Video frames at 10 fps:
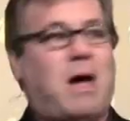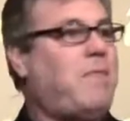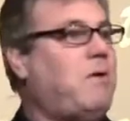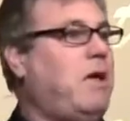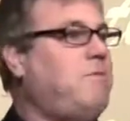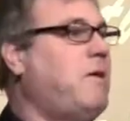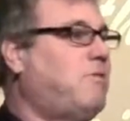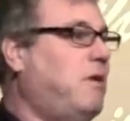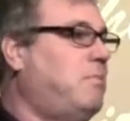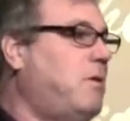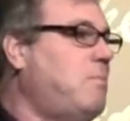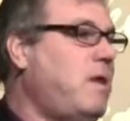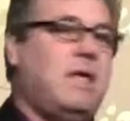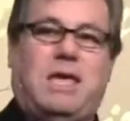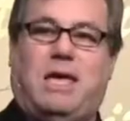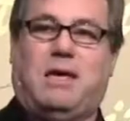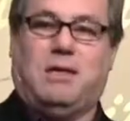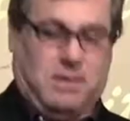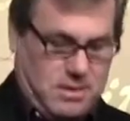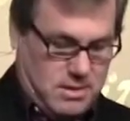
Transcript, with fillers: Wow, they, he's messing up their money gig.